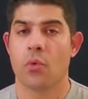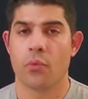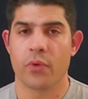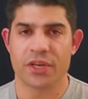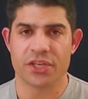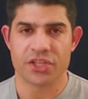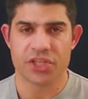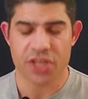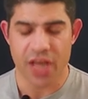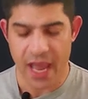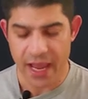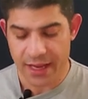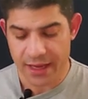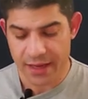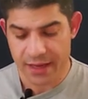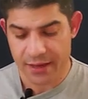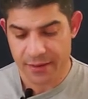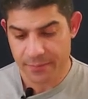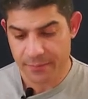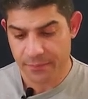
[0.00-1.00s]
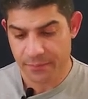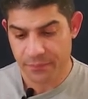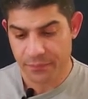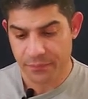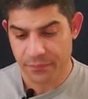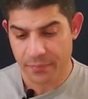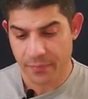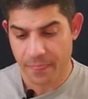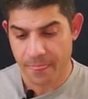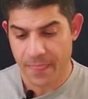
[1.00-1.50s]
We check,
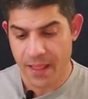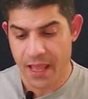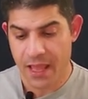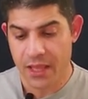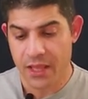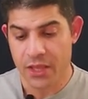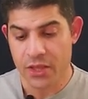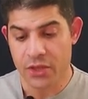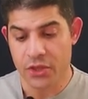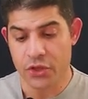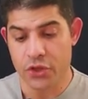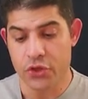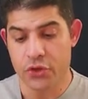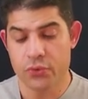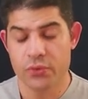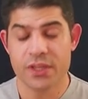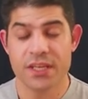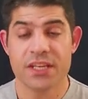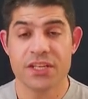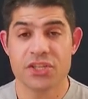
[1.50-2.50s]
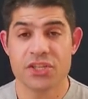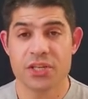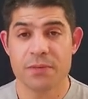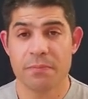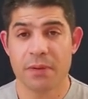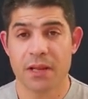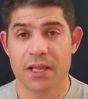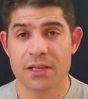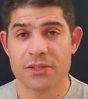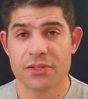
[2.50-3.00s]

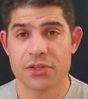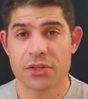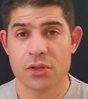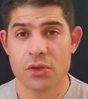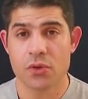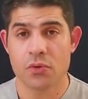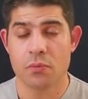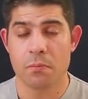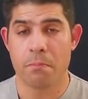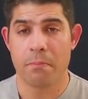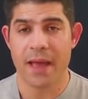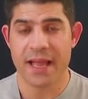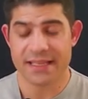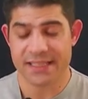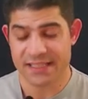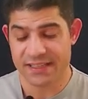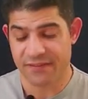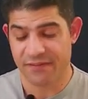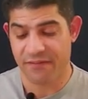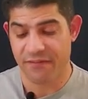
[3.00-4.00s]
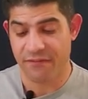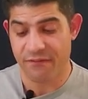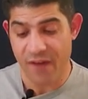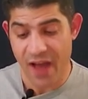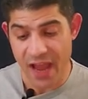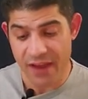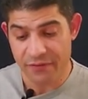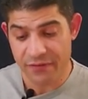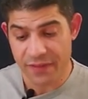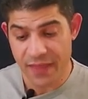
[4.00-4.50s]
UTG plus 2 bets
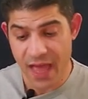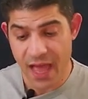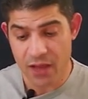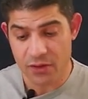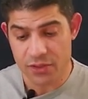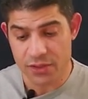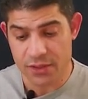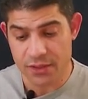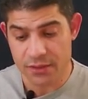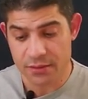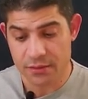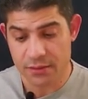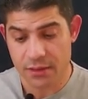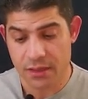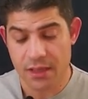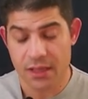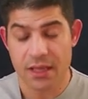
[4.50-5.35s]
5,000,